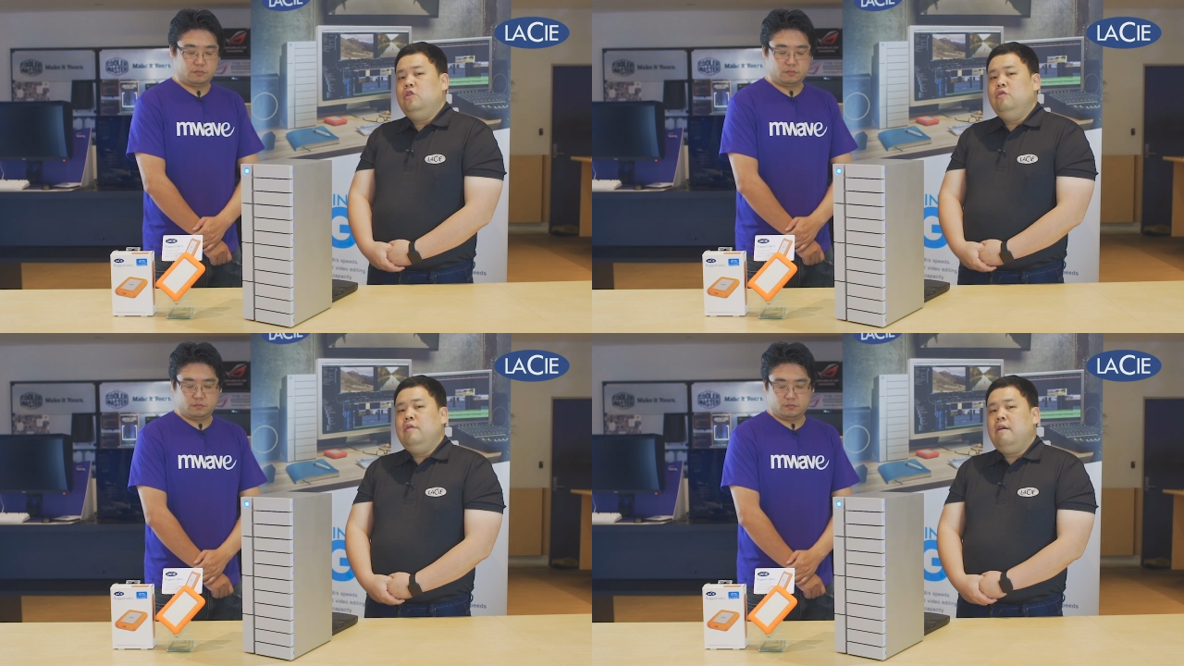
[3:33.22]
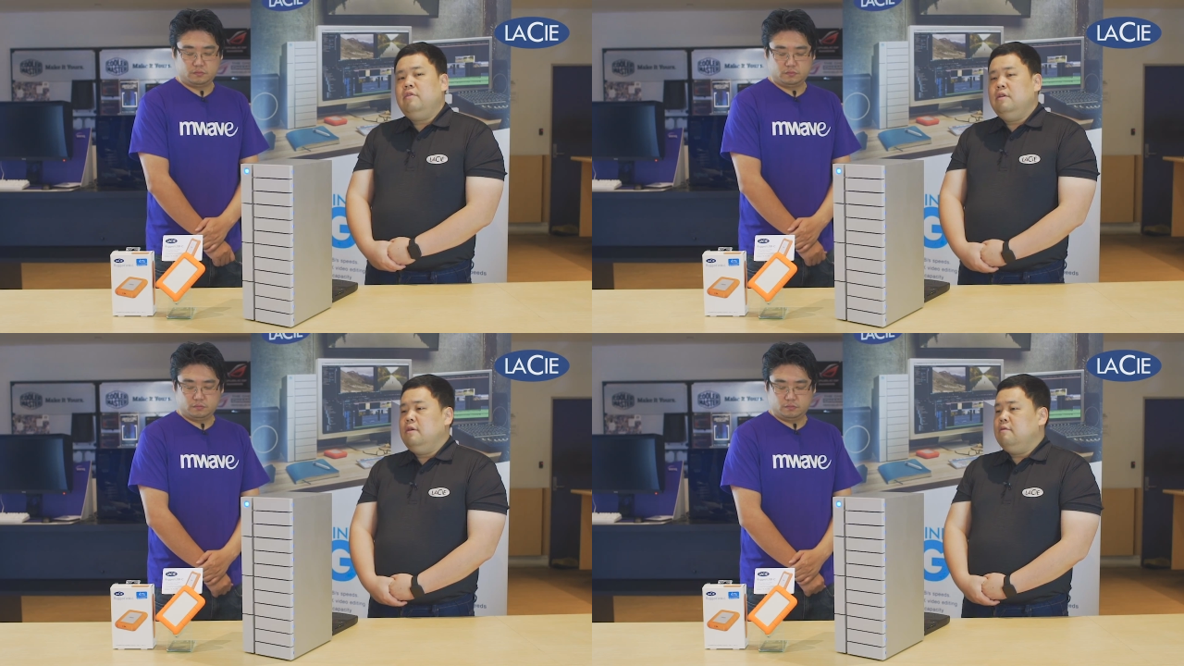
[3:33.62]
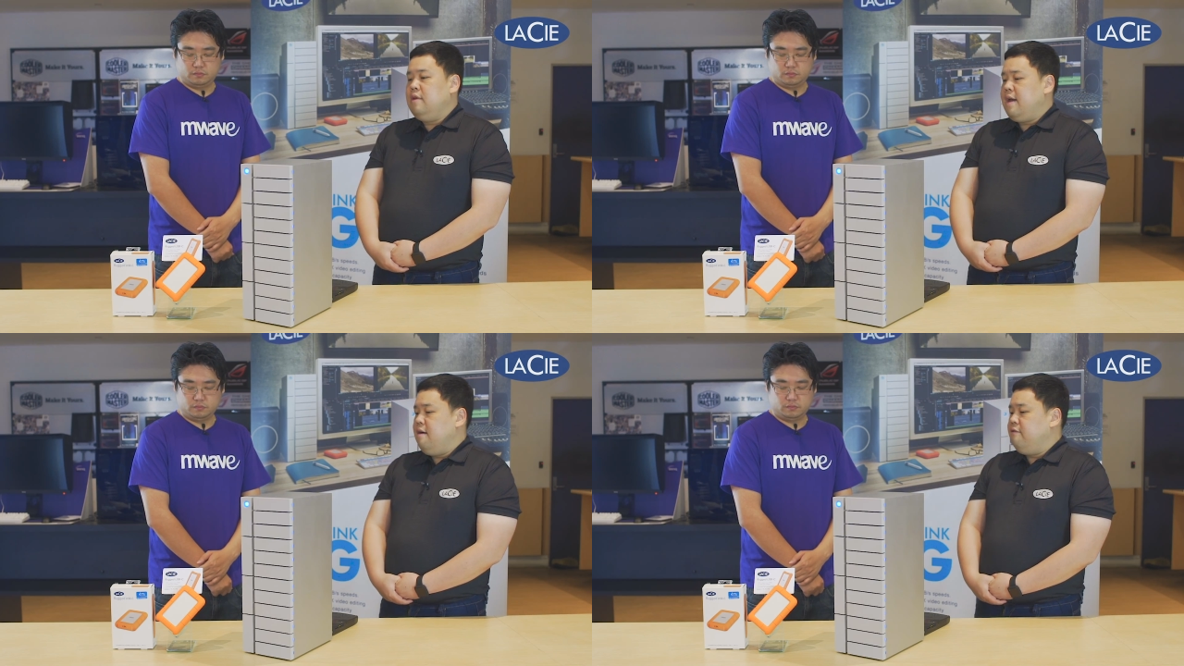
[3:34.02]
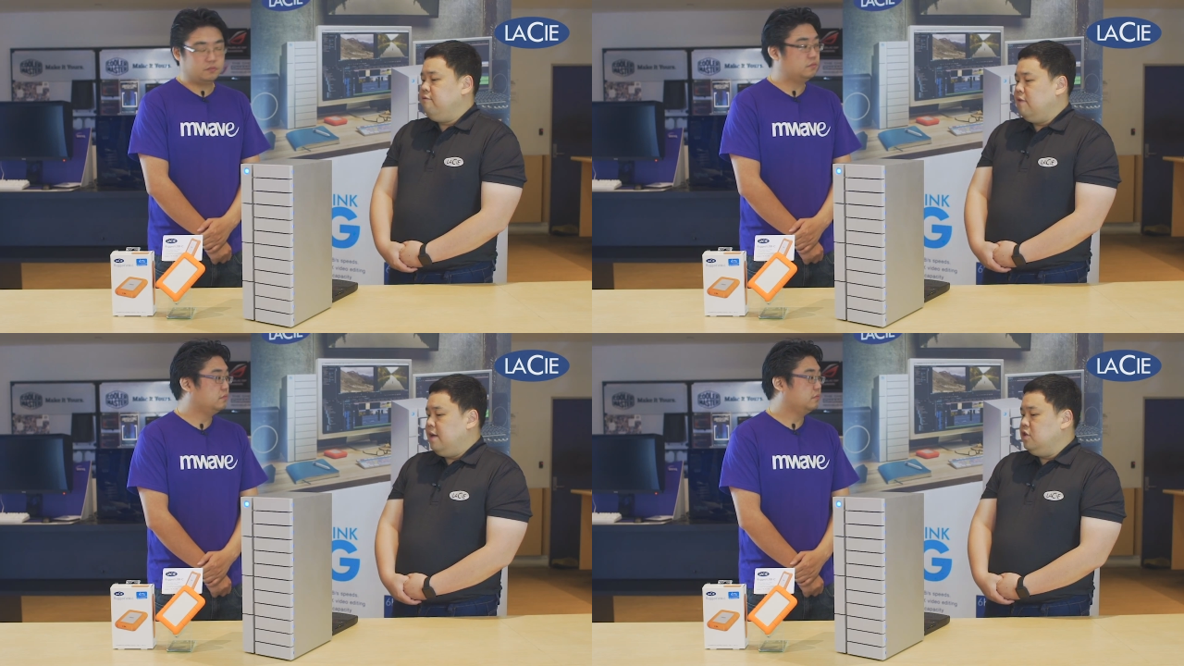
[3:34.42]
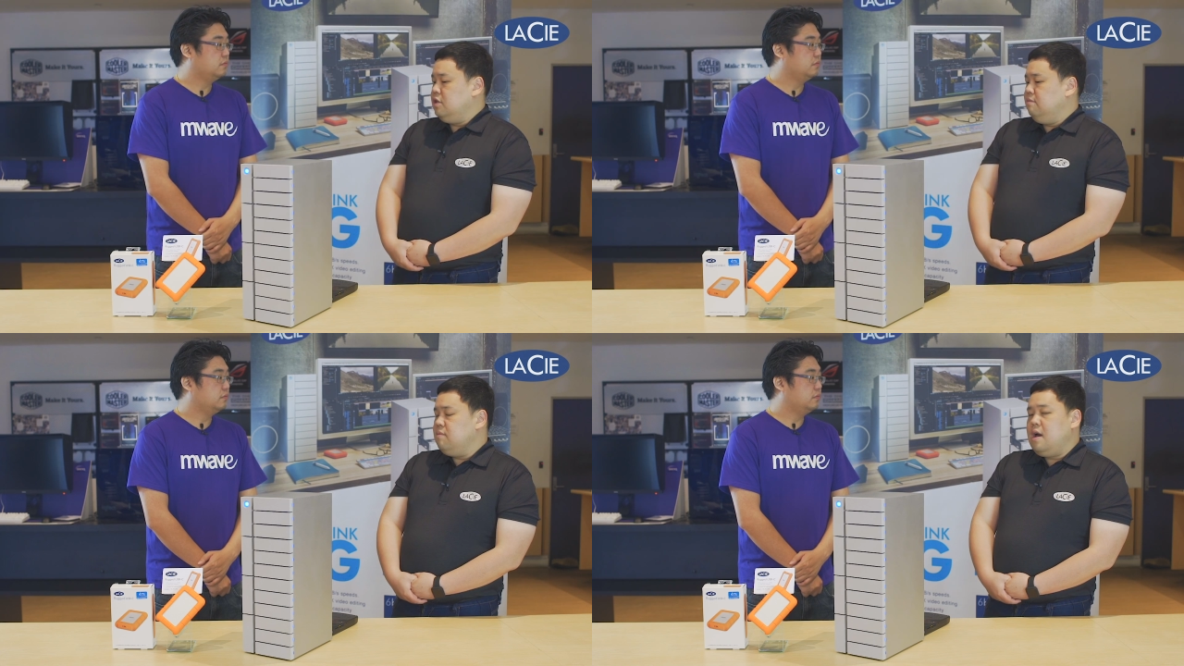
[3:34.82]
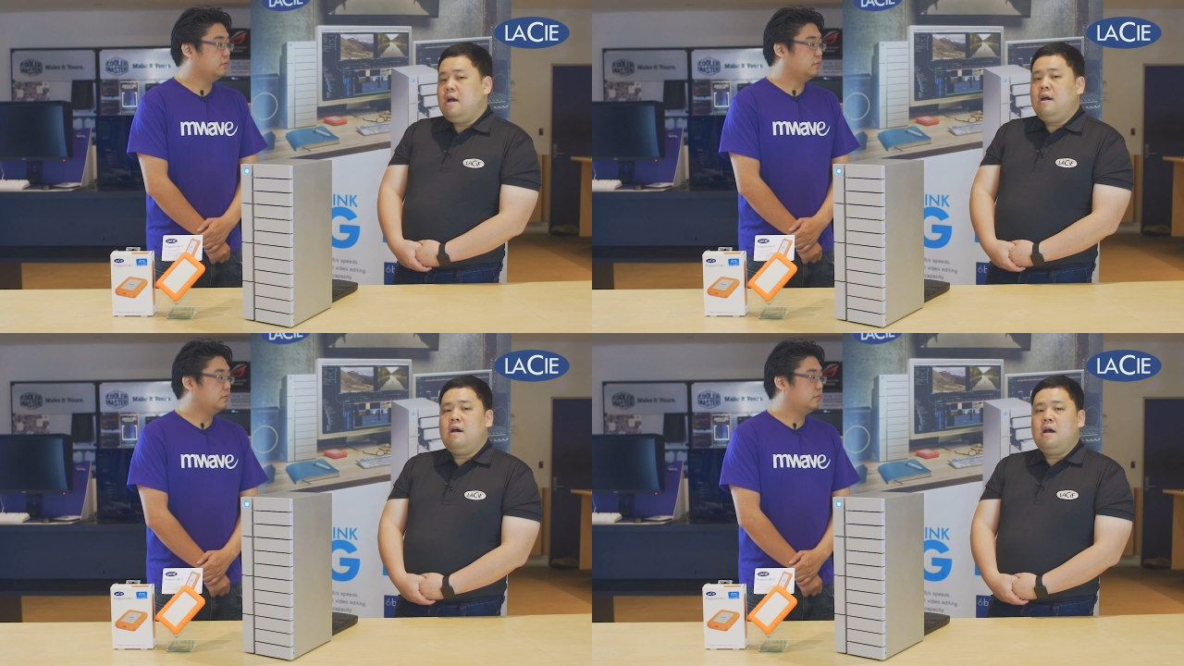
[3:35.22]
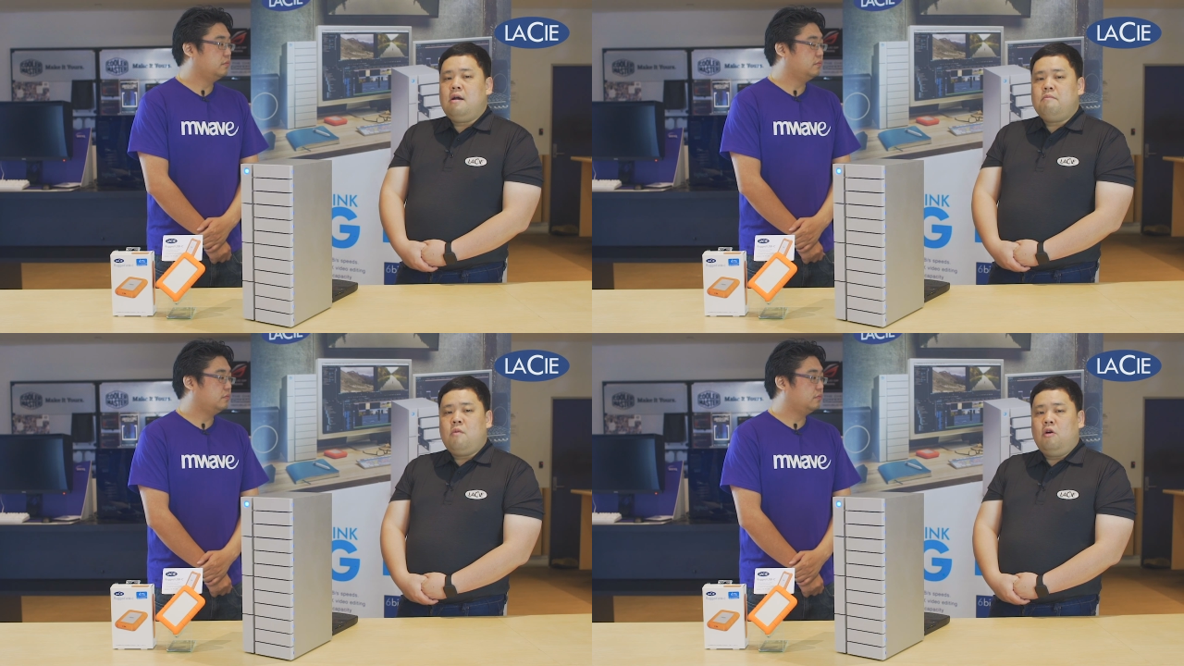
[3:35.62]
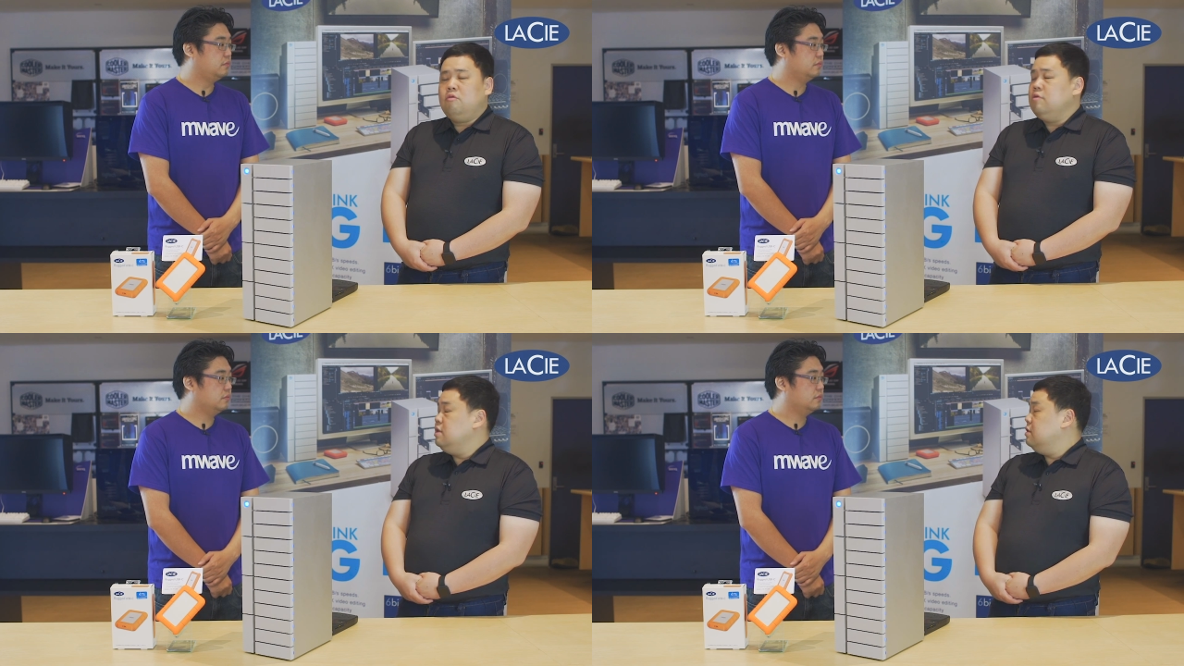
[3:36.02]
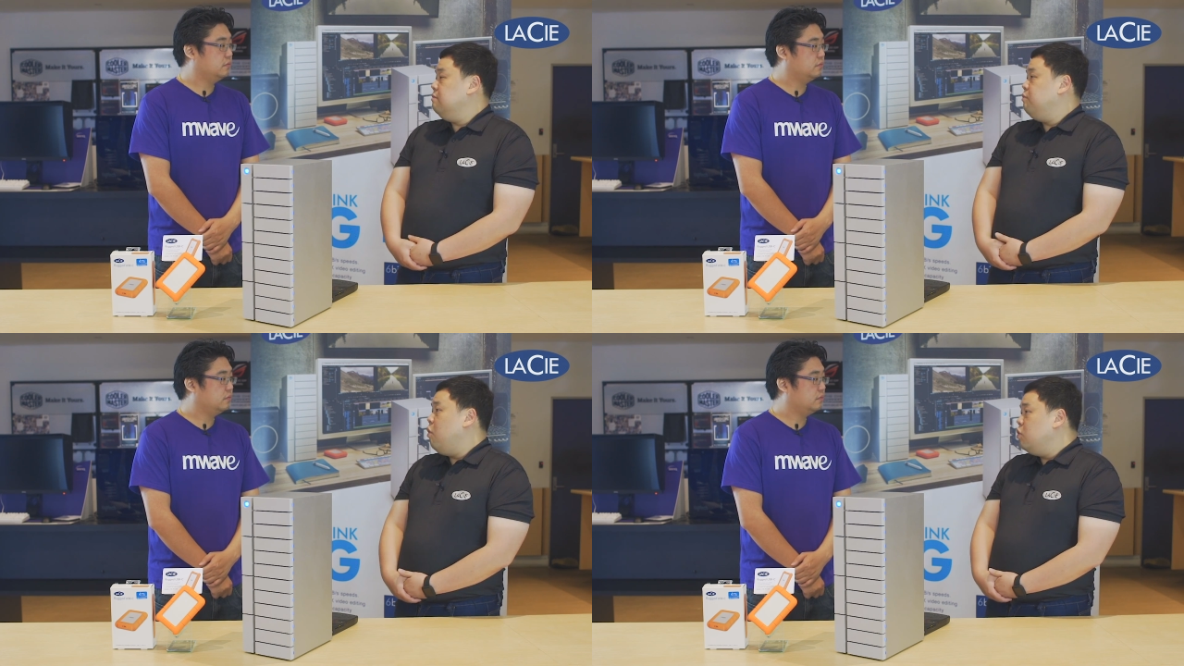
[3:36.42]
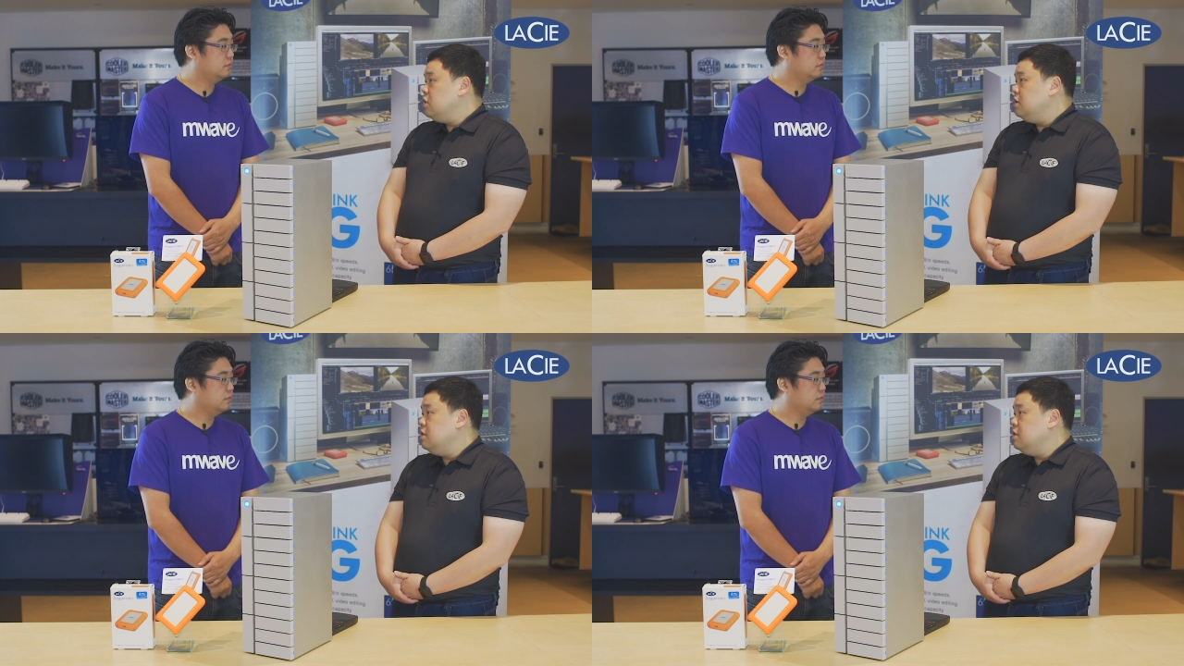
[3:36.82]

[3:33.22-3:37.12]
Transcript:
Speaker 1: do have the, the our flagship uh, uh model, which is a Porsche